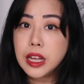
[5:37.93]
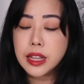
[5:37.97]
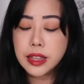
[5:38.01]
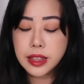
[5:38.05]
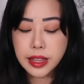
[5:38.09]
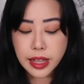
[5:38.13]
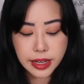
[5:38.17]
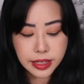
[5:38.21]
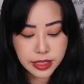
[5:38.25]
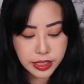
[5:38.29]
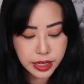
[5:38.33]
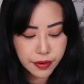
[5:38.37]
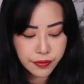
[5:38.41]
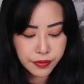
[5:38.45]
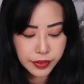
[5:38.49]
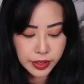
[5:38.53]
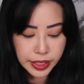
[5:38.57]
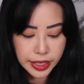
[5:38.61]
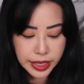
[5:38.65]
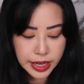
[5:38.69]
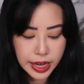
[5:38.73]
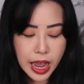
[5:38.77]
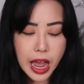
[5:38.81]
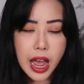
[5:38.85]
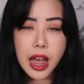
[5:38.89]
They
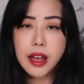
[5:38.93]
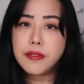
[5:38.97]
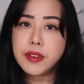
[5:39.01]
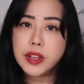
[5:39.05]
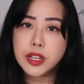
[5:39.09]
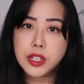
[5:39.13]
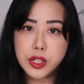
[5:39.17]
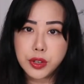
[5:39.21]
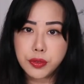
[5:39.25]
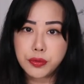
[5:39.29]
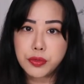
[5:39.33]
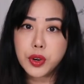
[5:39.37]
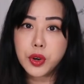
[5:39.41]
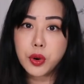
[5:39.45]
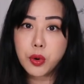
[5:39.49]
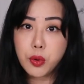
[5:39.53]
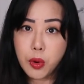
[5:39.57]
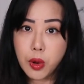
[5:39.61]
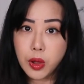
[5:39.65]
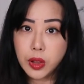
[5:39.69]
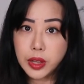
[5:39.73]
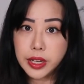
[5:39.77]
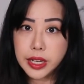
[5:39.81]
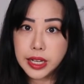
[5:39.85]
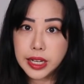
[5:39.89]
definitely have a different
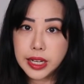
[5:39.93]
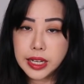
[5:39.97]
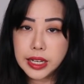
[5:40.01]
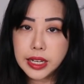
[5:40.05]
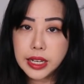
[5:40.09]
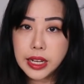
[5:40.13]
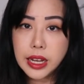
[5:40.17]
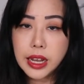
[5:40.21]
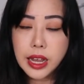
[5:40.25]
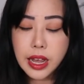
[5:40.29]
quality.